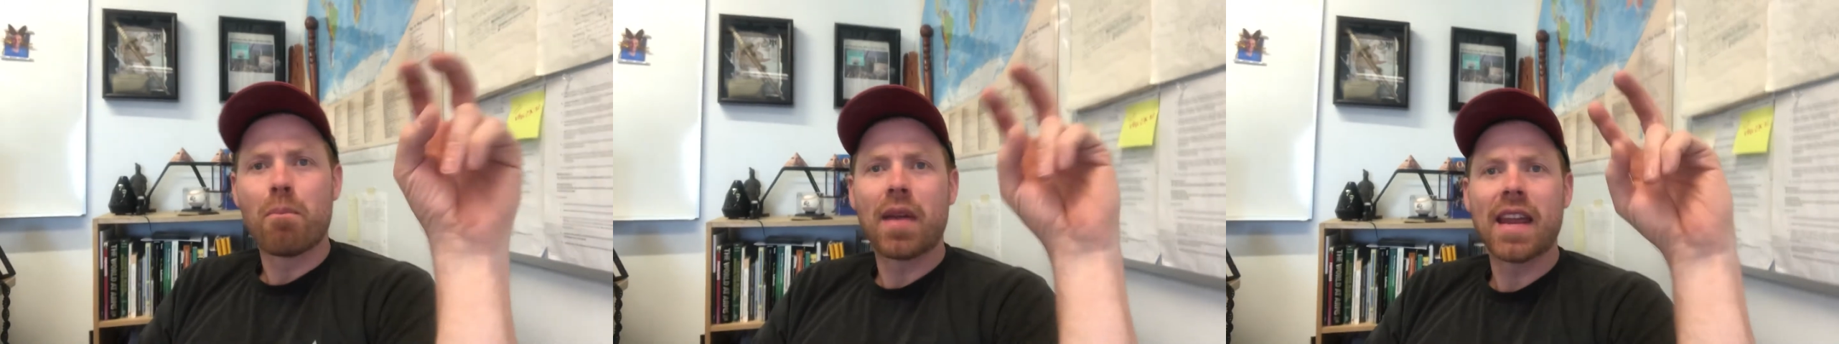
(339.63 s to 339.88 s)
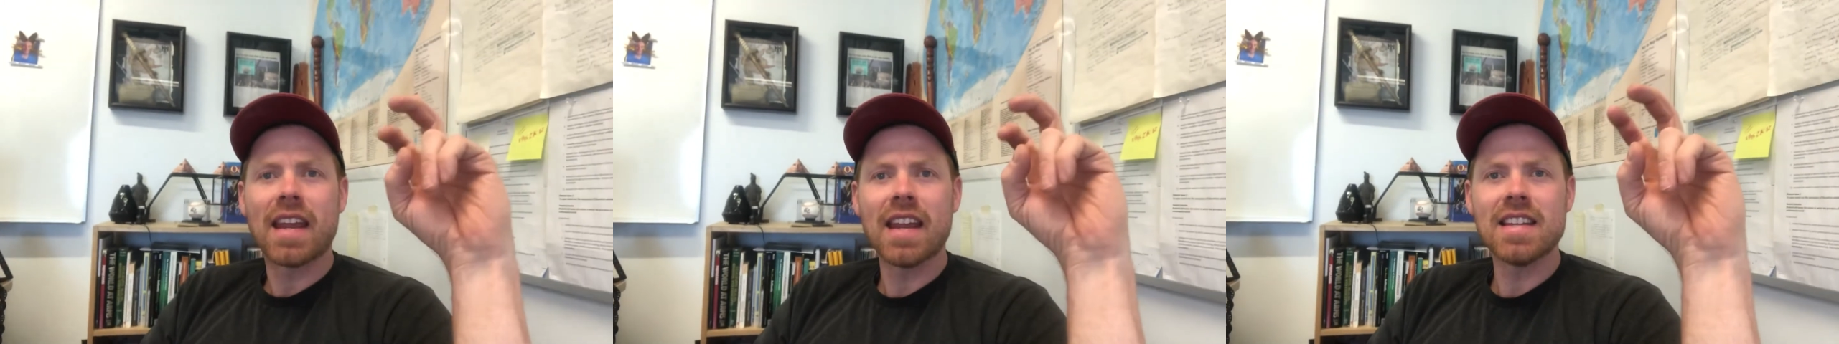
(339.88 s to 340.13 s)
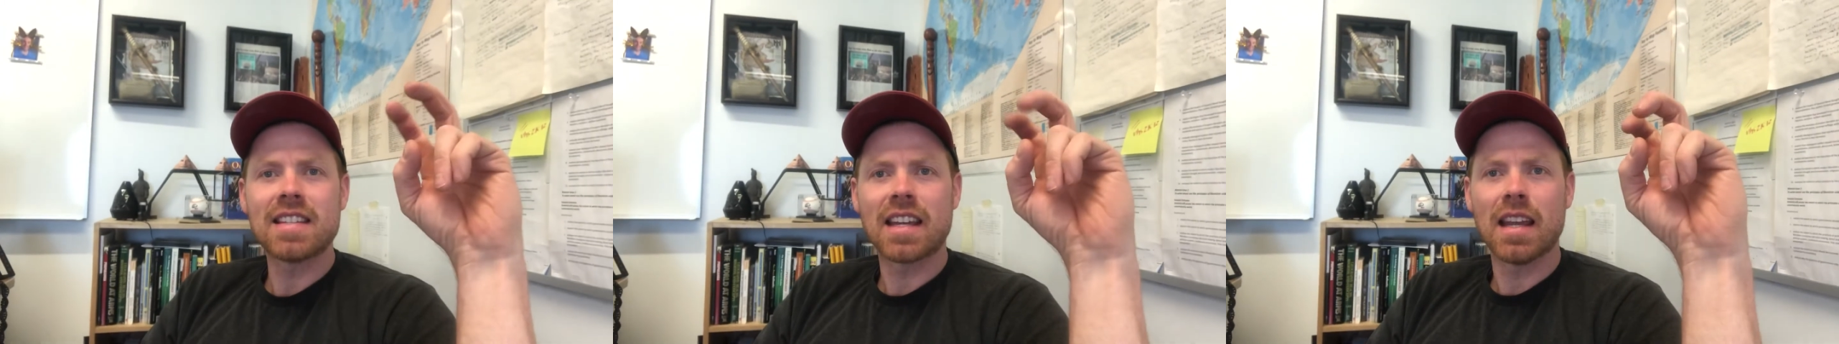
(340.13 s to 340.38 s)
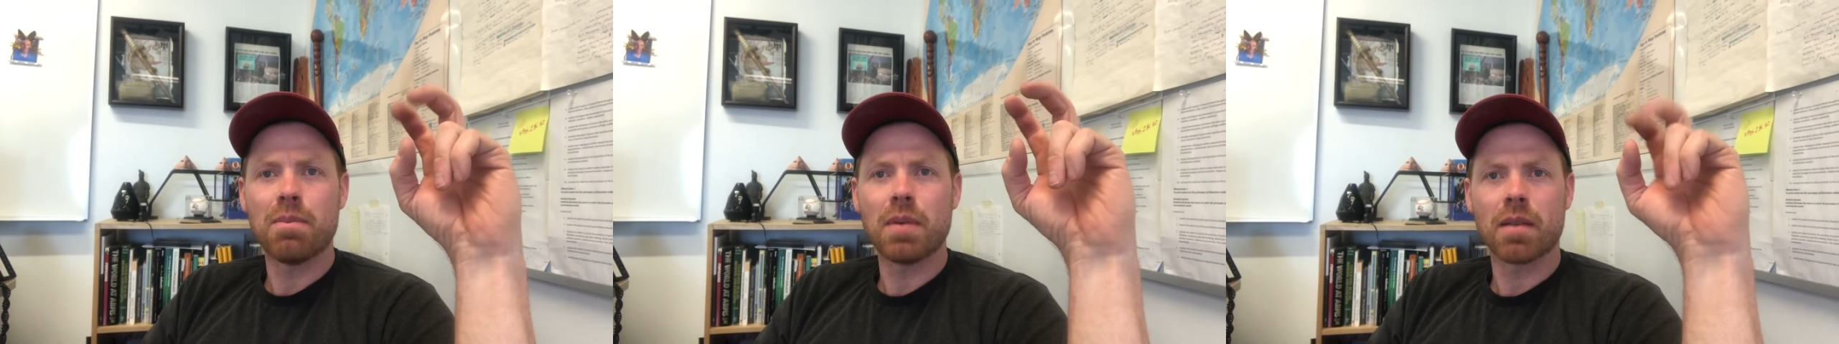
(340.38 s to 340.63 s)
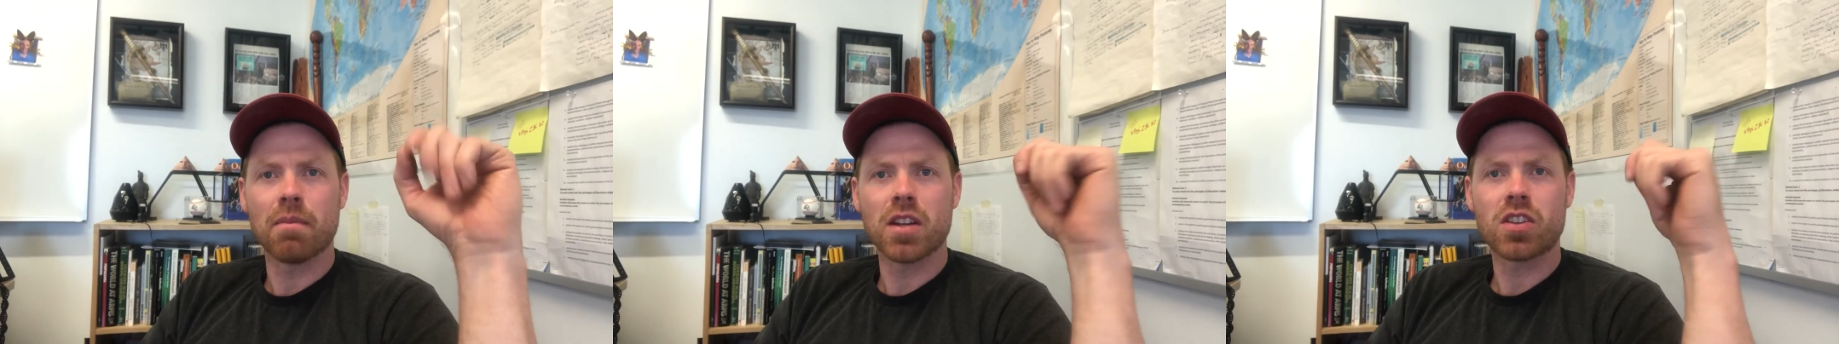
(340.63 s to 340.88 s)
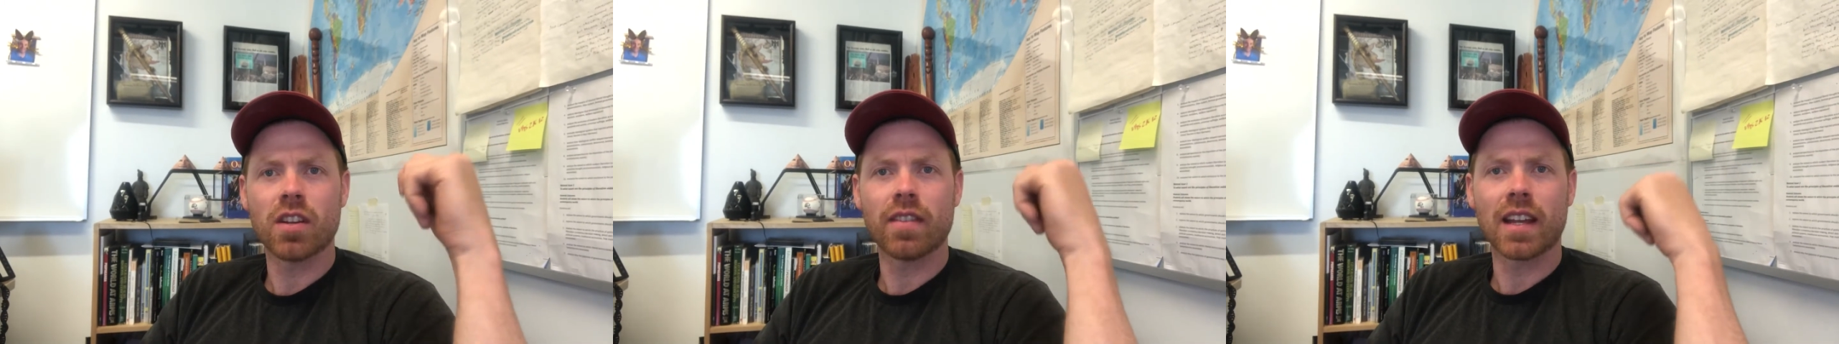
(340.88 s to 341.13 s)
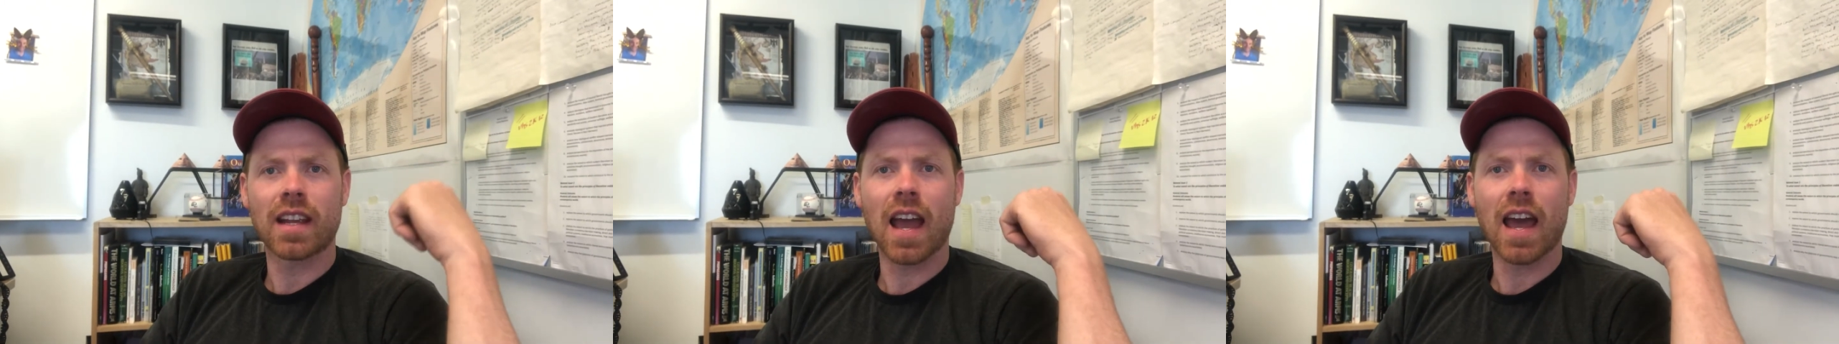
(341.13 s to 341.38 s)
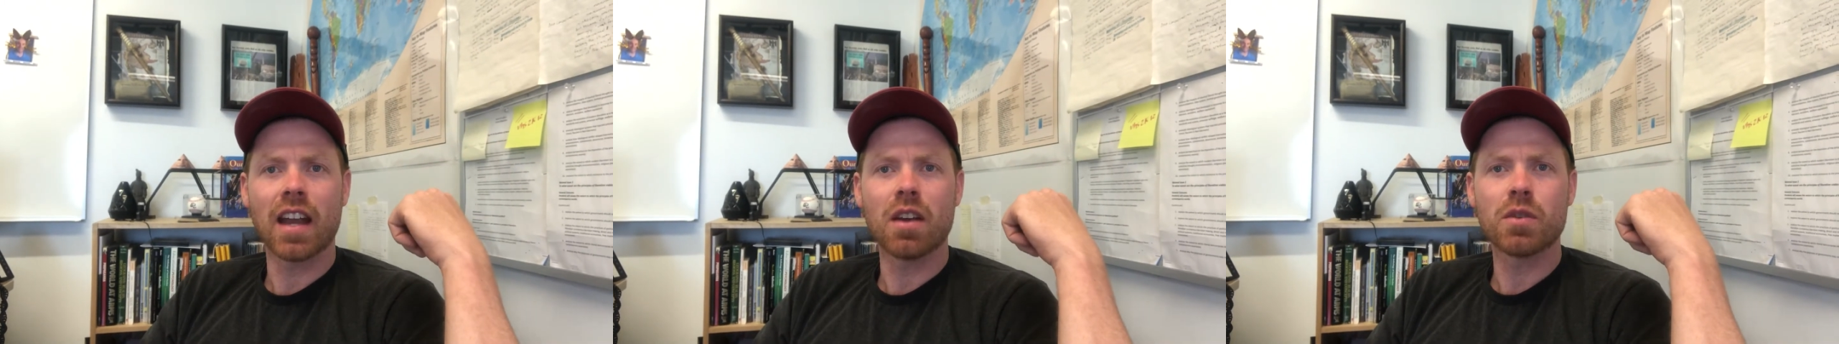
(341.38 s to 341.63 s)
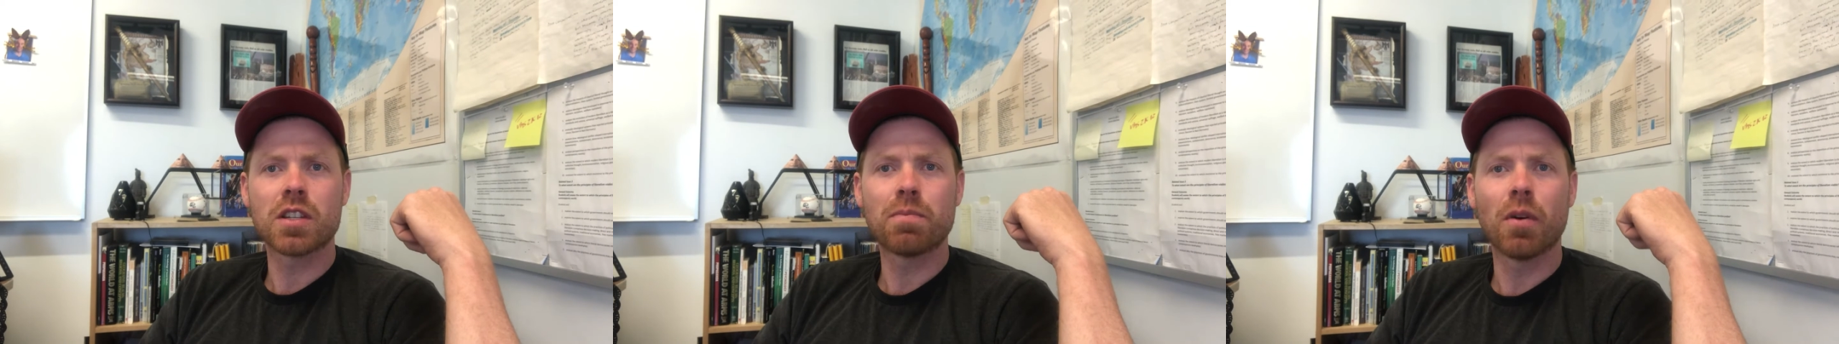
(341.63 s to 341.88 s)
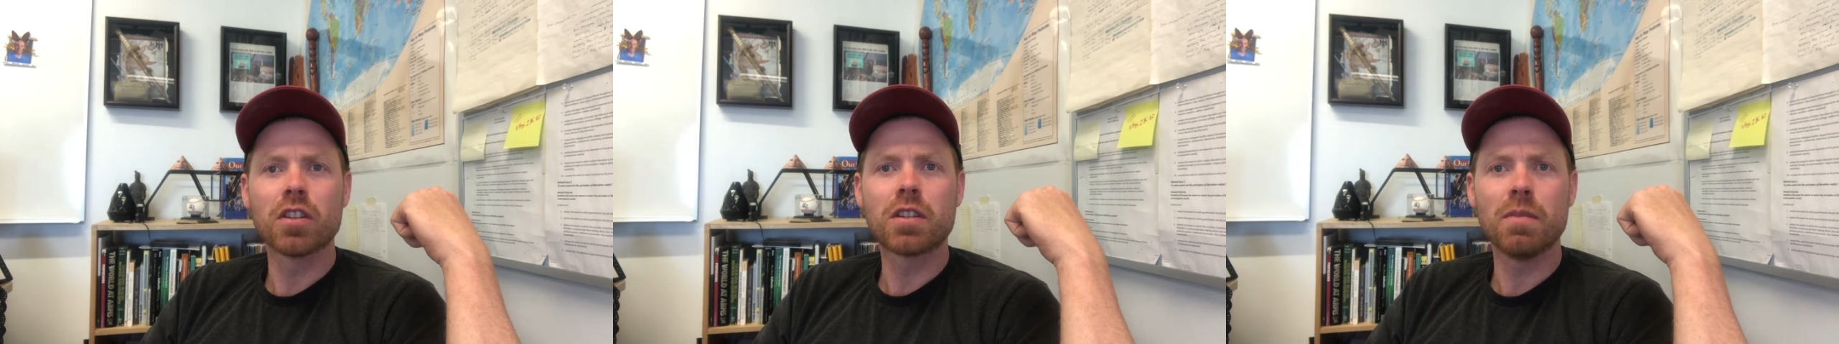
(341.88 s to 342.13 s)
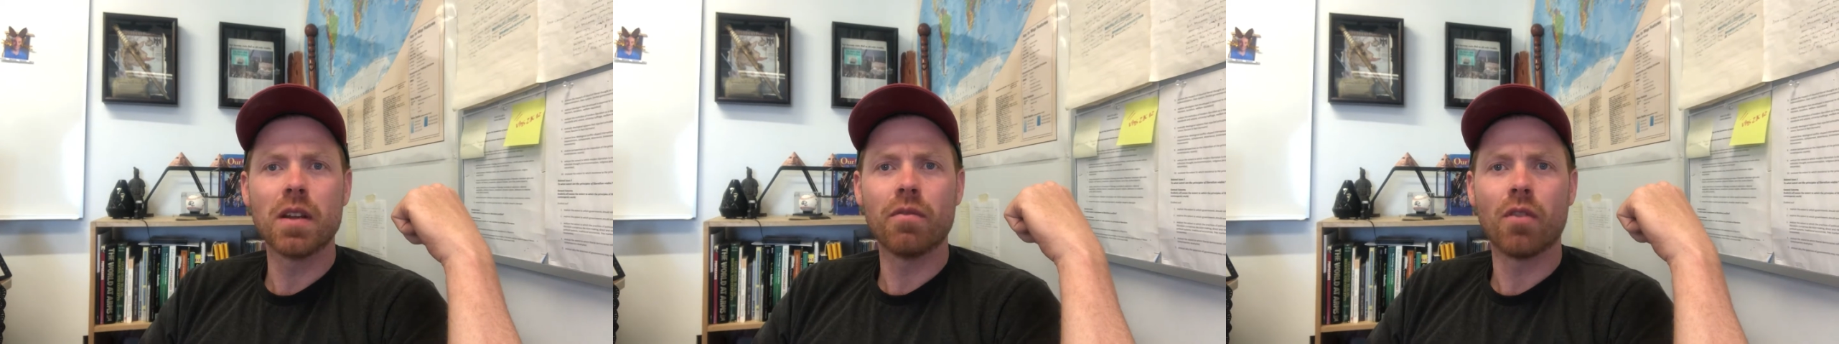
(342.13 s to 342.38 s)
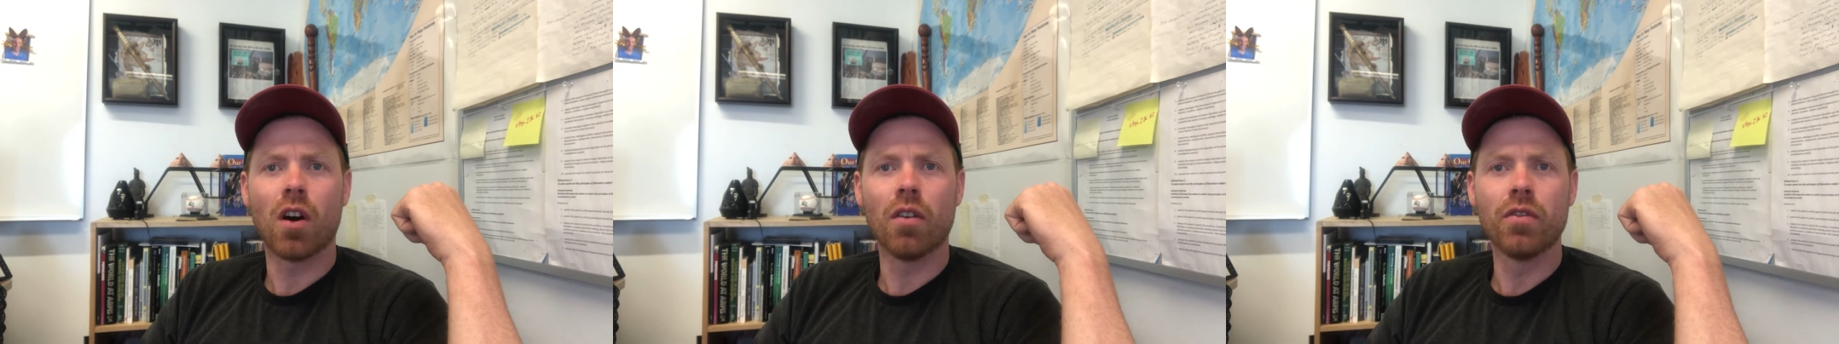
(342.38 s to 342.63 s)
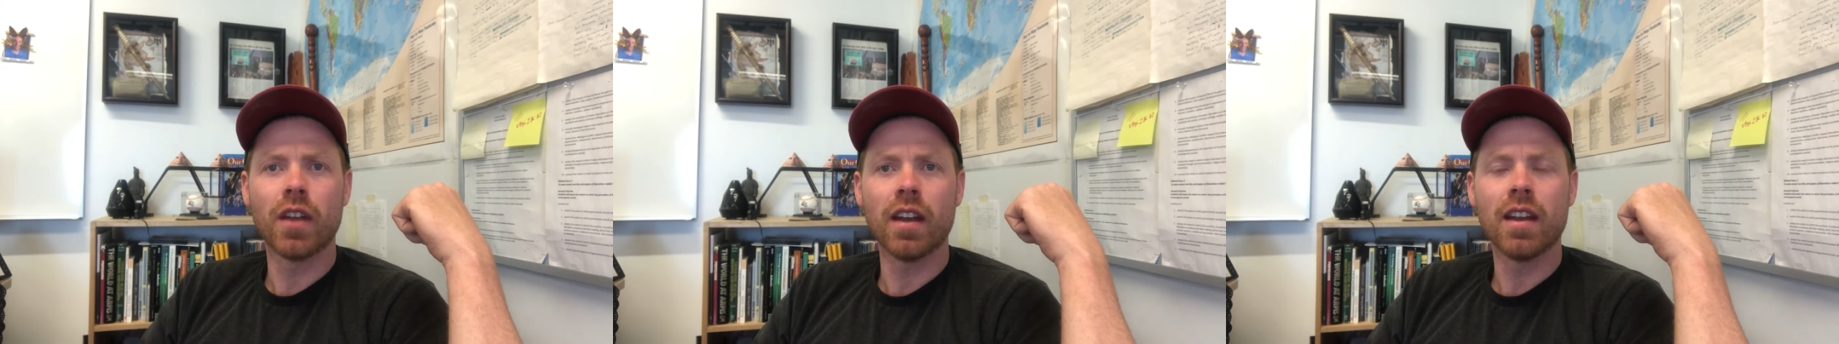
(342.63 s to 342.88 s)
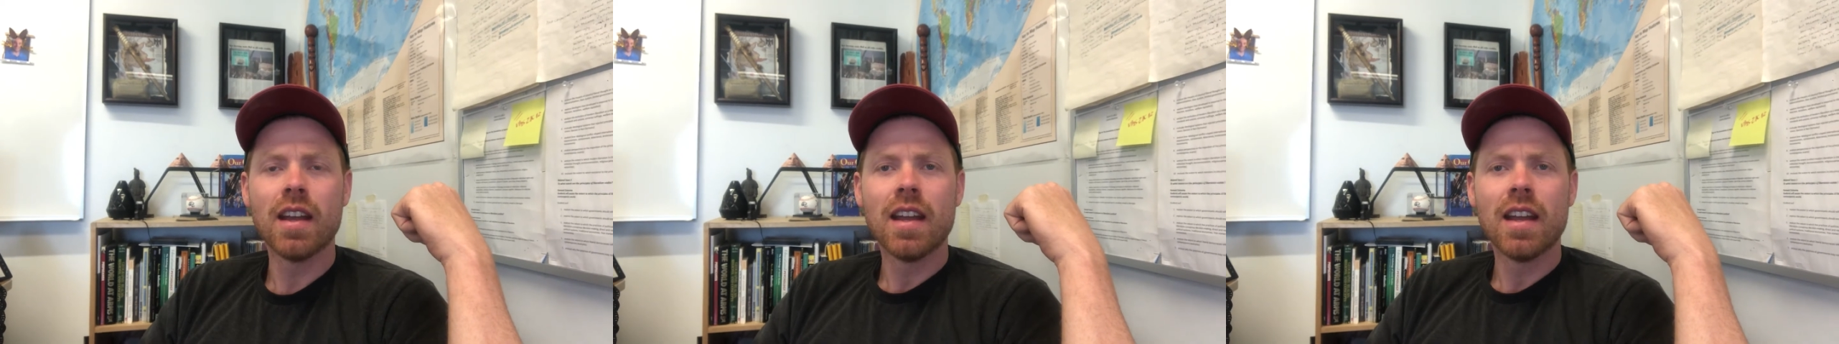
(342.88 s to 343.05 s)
peacekeeping mission that Canada was supposed to be involved in